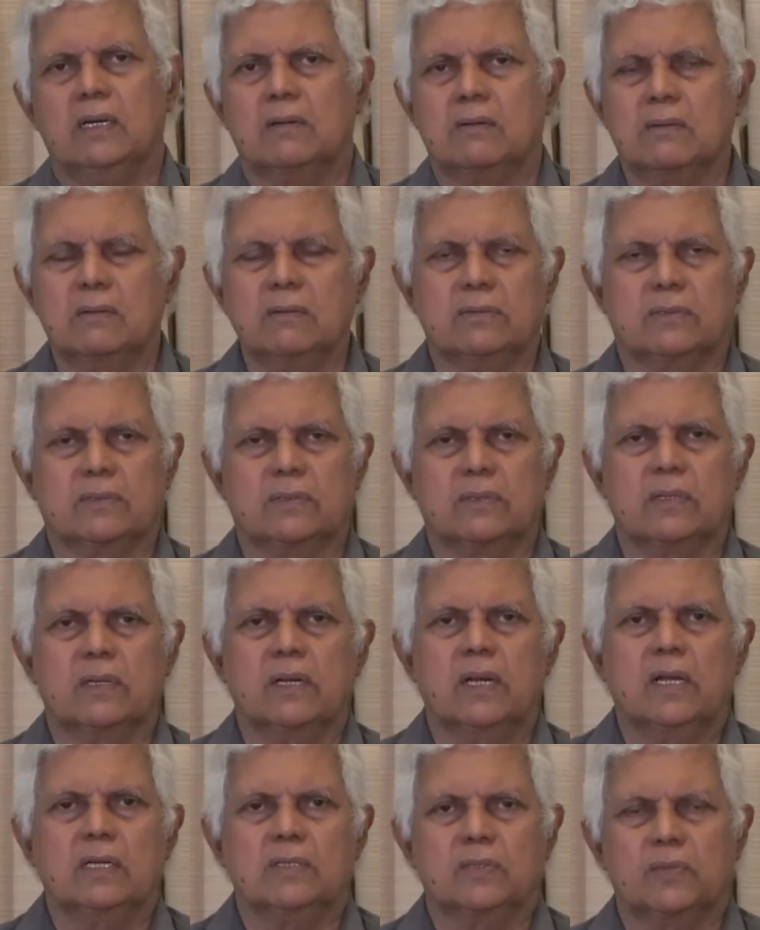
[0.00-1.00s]
Ruth
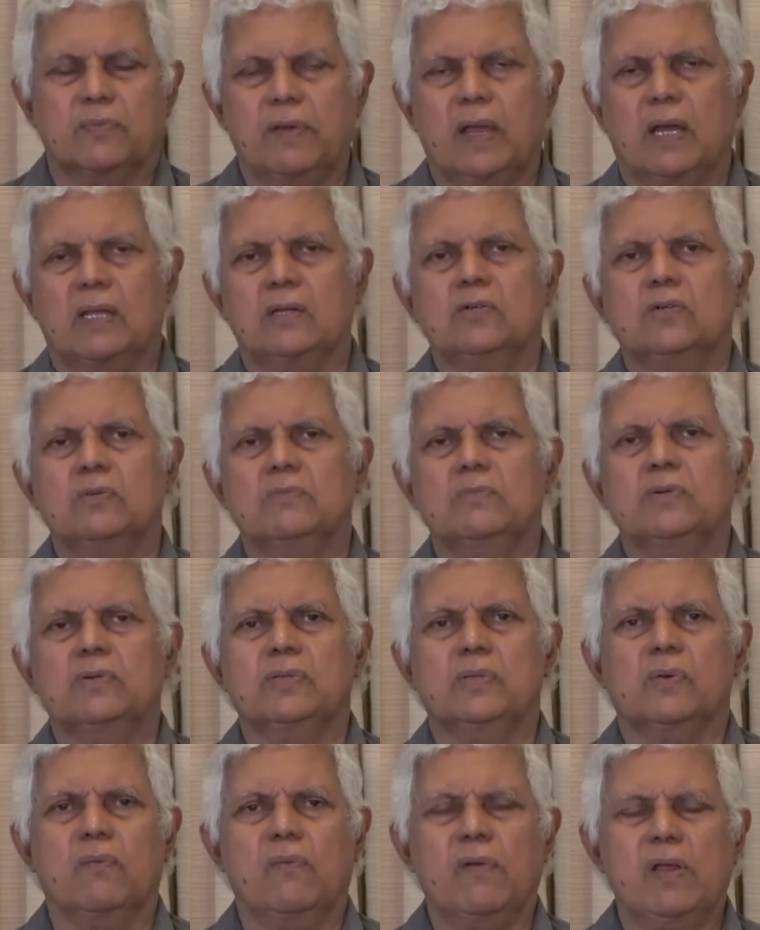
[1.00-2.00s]
so we are no
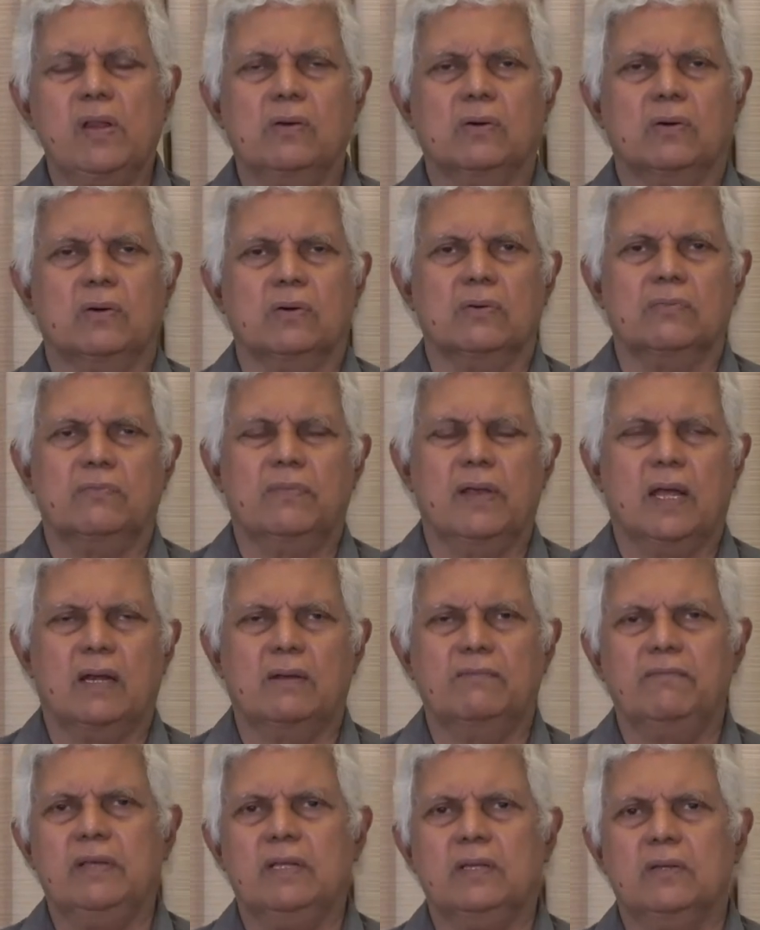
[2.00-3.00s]
more the widow, we are,
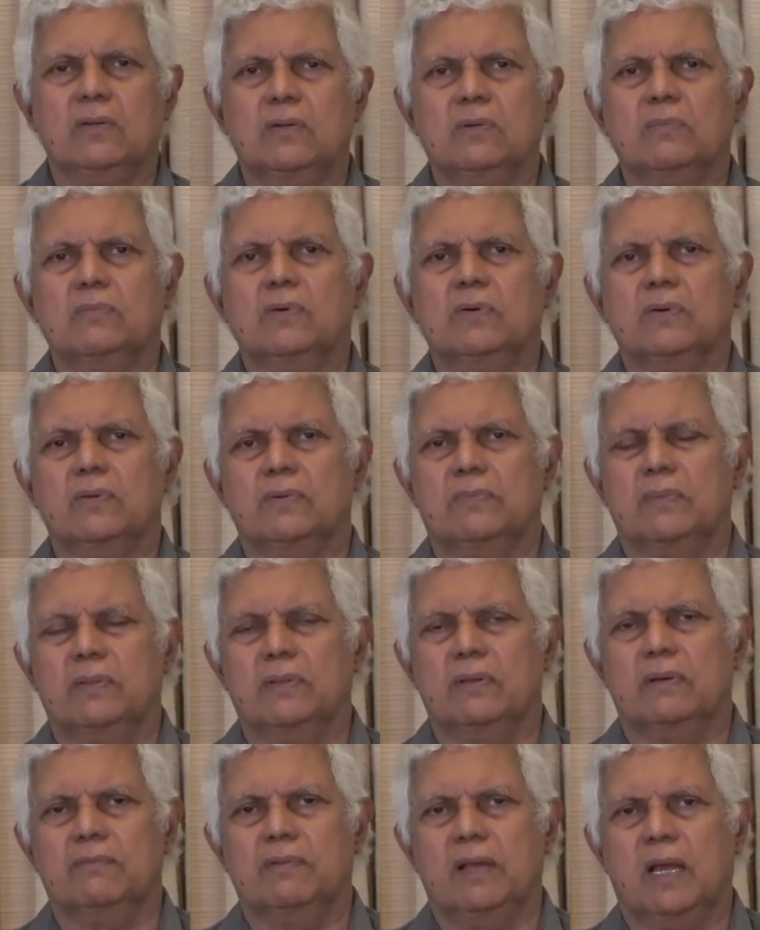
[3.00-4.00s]
no, more,
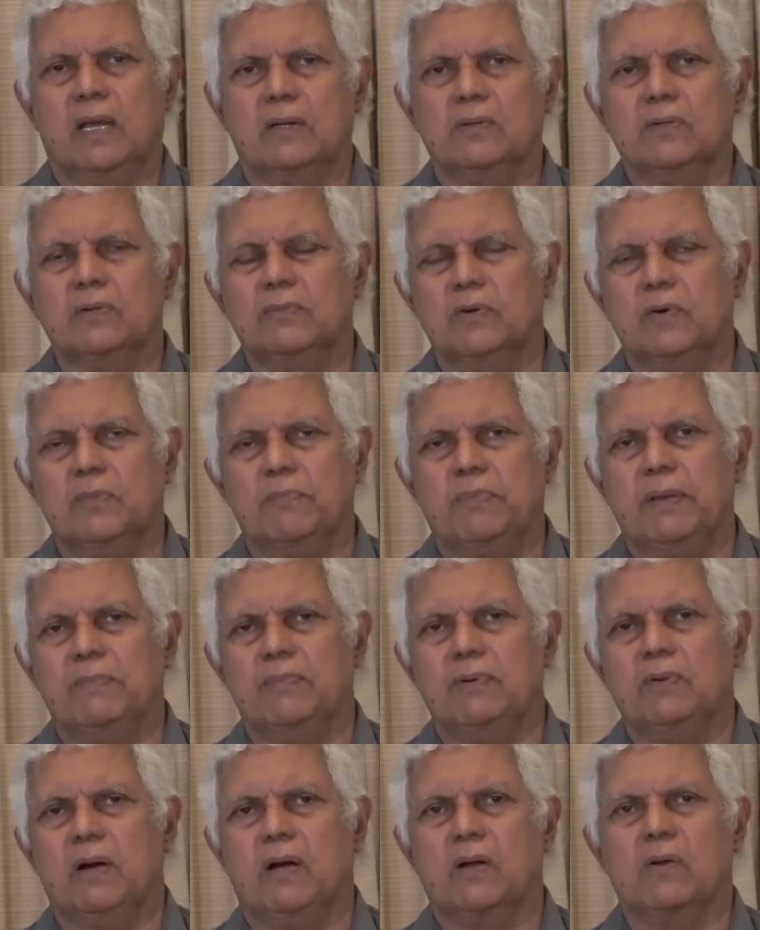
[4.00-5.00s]
we are no more
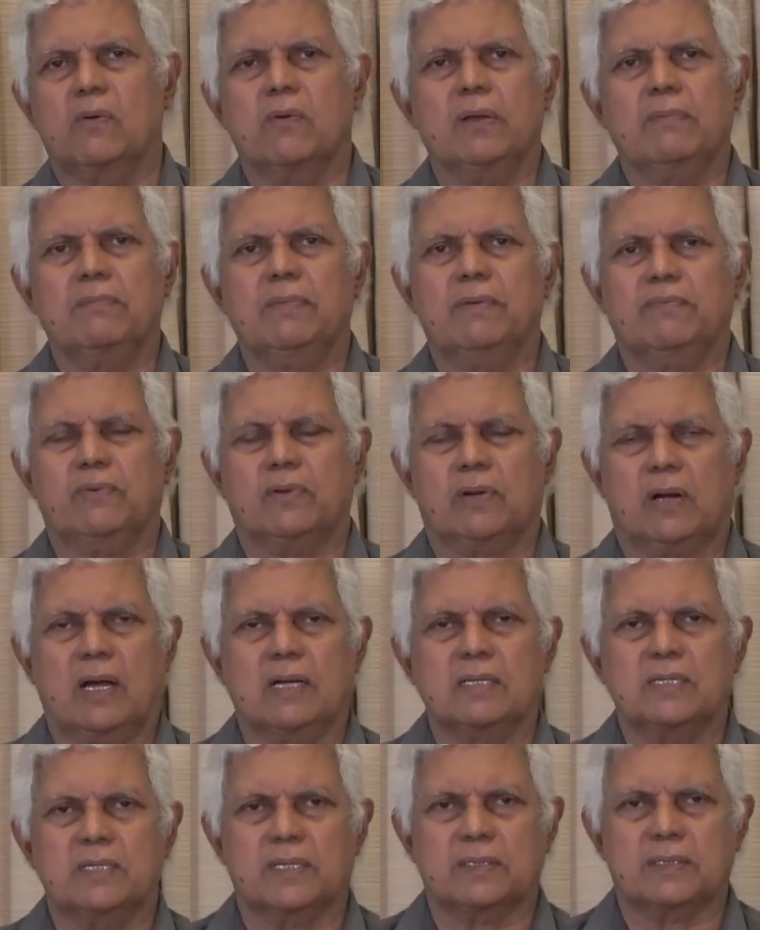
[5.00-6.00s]
people who are going before an
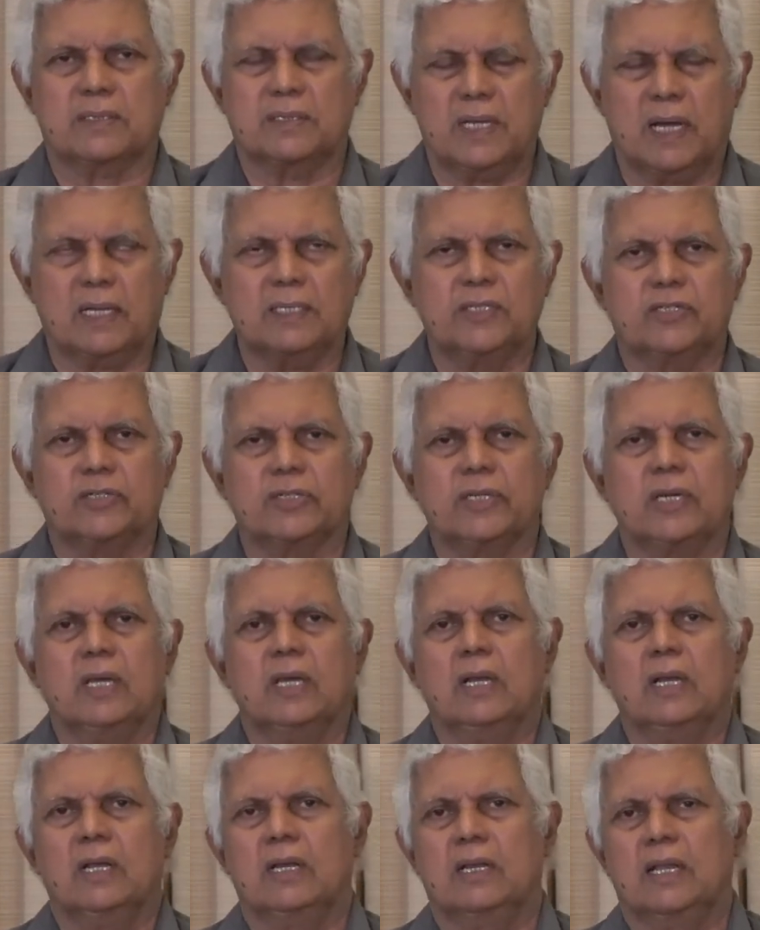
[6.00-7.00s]
unjust judge
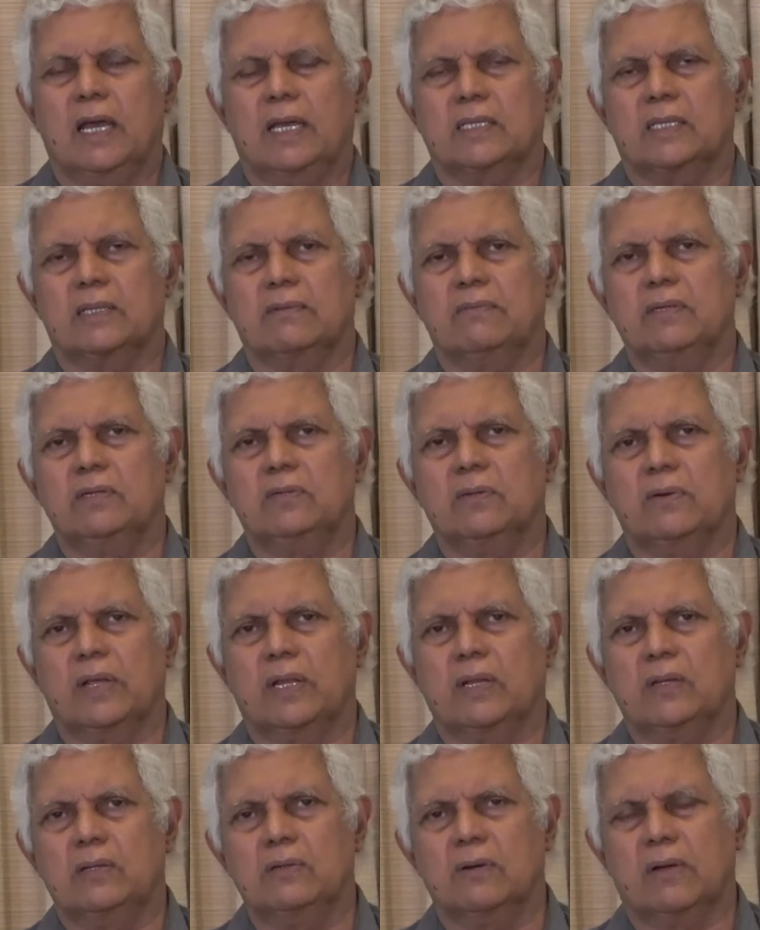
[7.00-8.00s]
like the widow
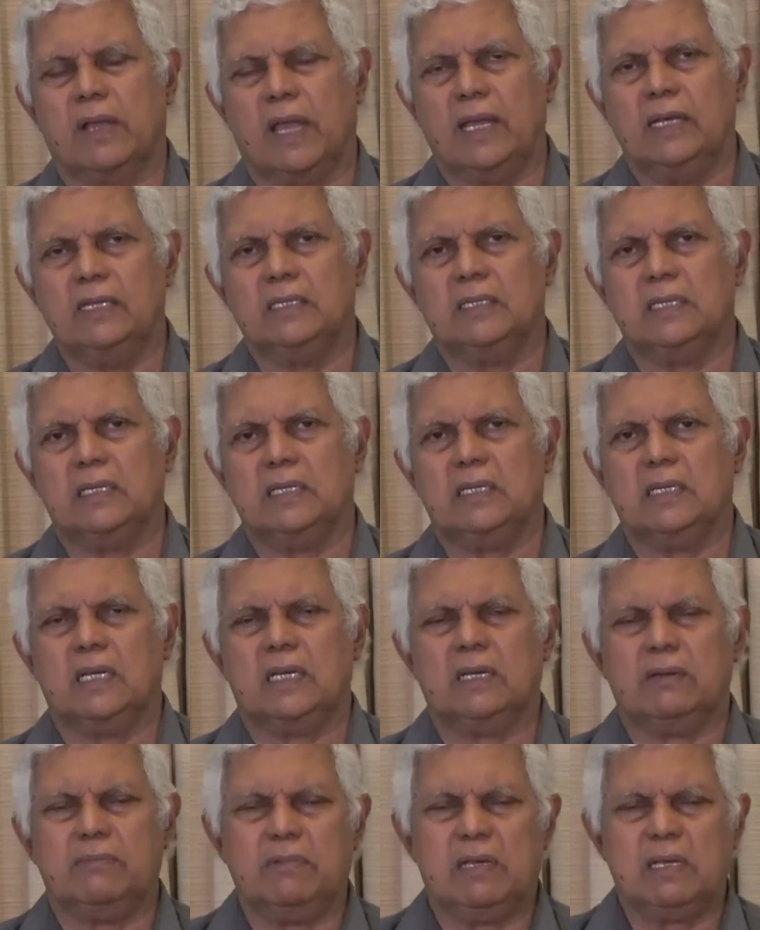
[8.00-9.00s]
in Luke 18,
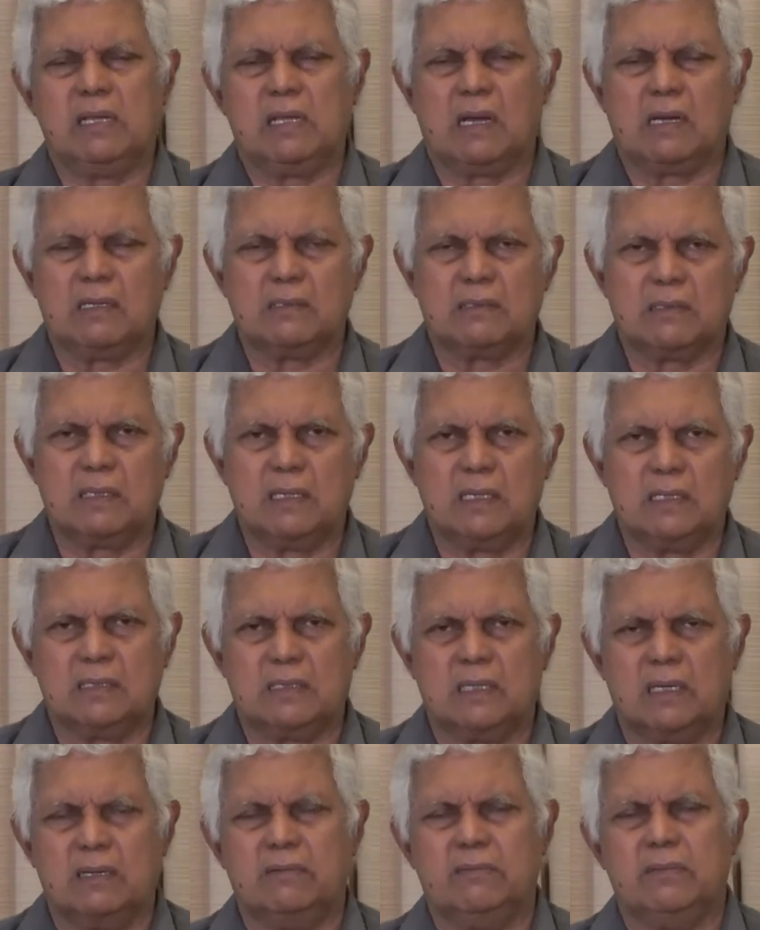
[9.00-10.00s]
give me
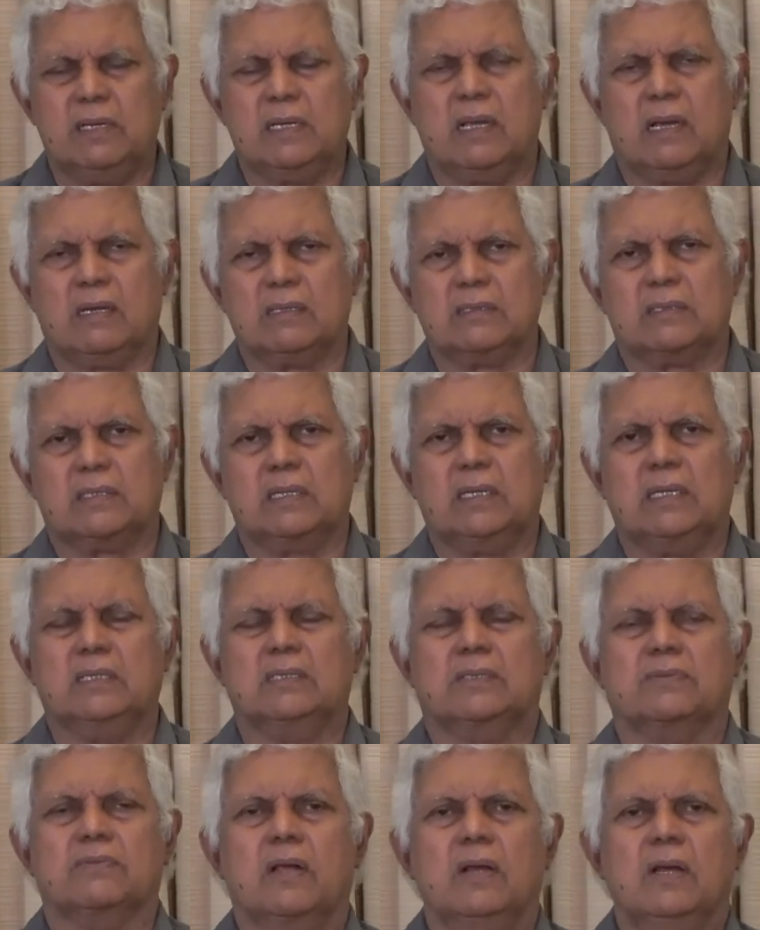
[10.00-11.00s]
justice, give me
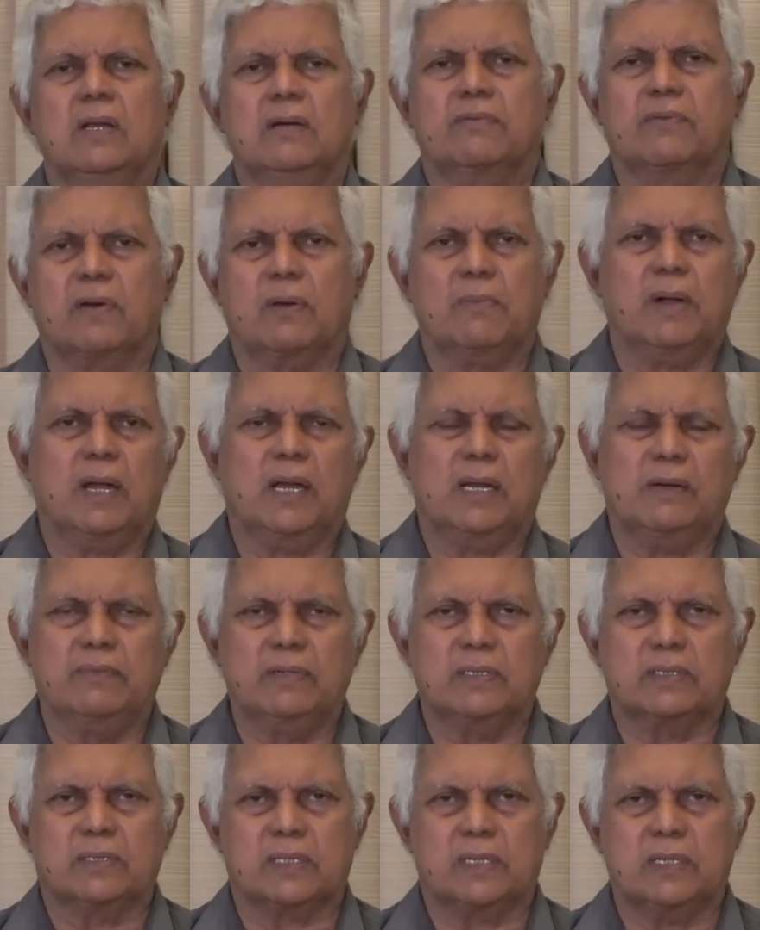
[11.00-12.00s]
justice from my
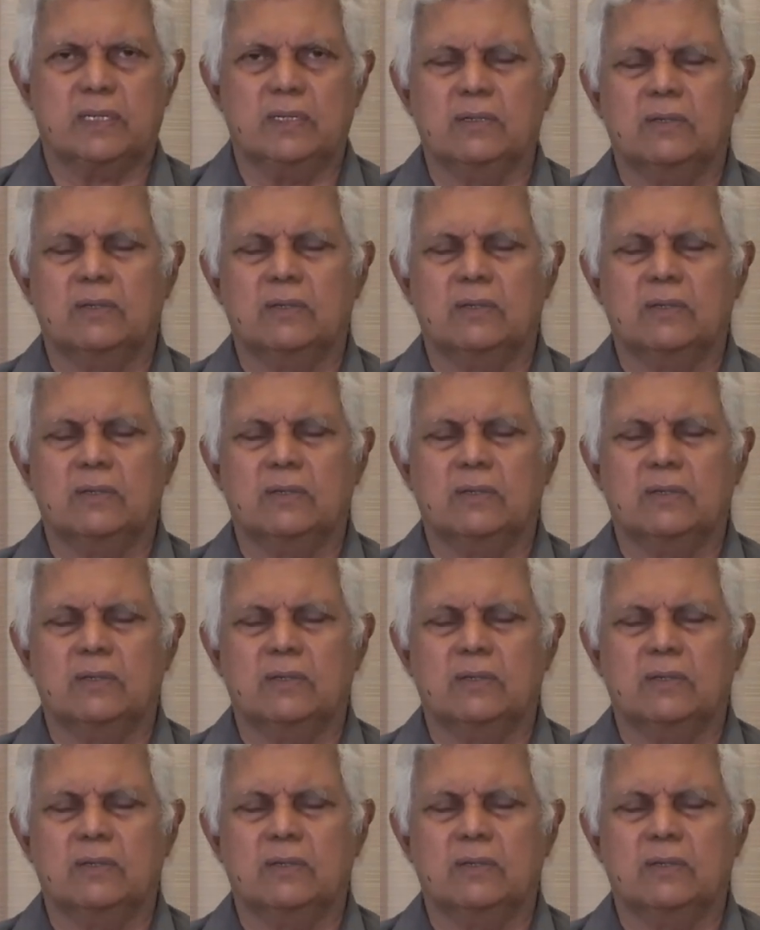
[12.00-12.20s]
adversary.